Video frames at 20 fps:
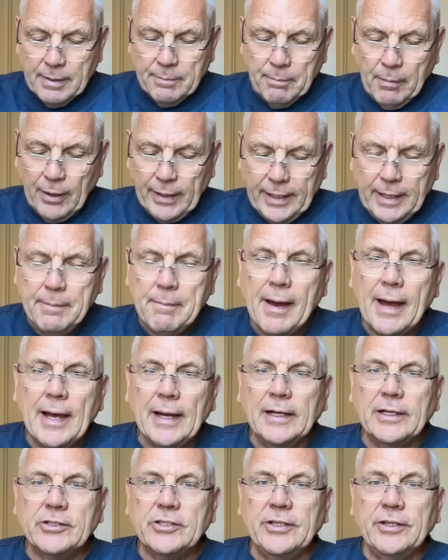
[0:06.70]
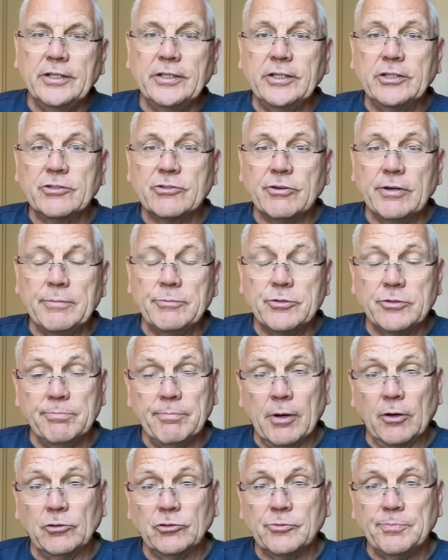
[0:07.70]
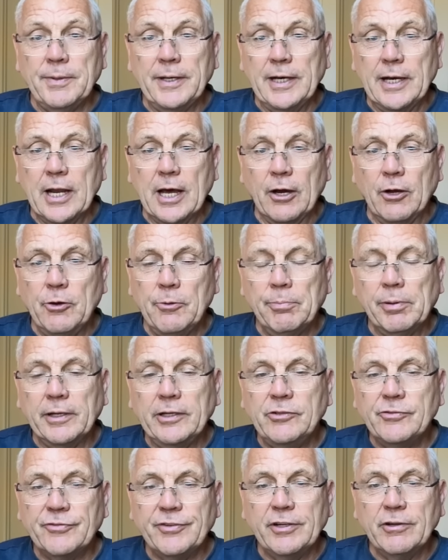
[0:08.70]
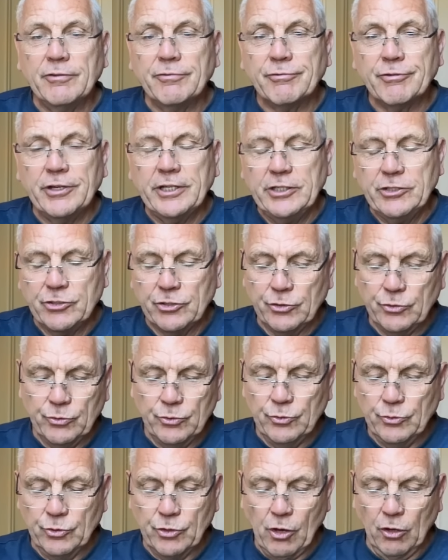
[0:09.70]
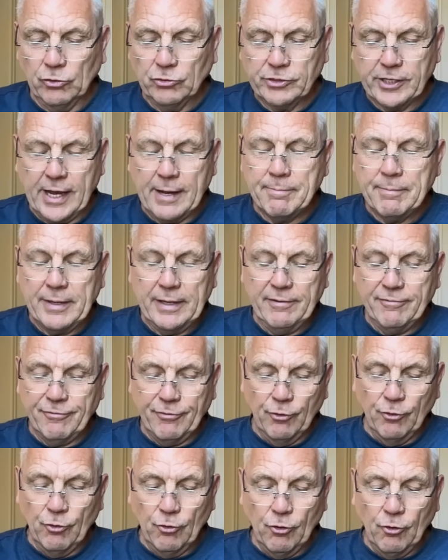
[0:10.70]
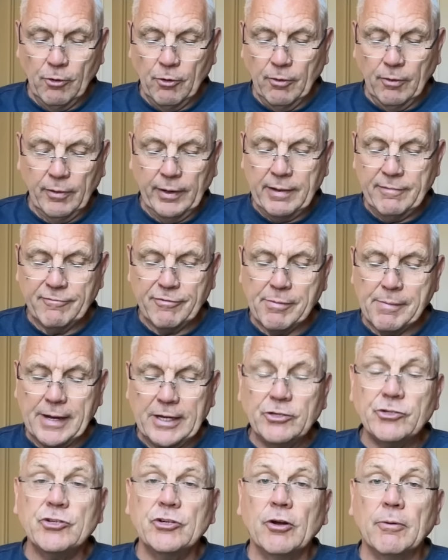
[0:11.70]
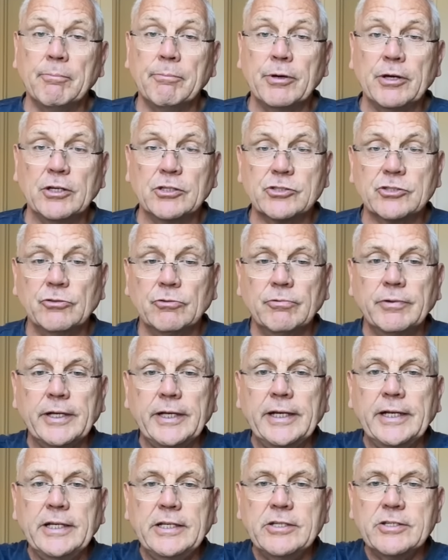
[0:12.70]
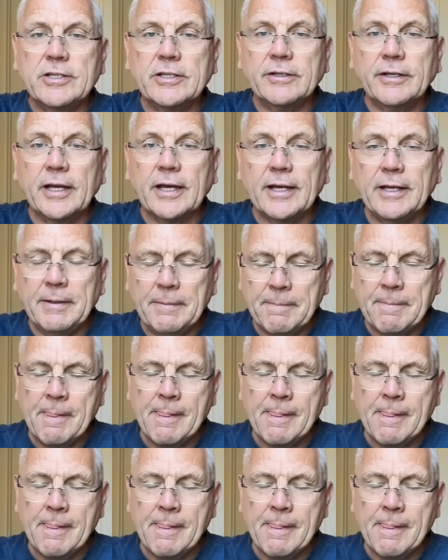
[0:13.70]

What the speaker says: My email is in the description box below. Please feel free to contact me for information on personal readings, okay?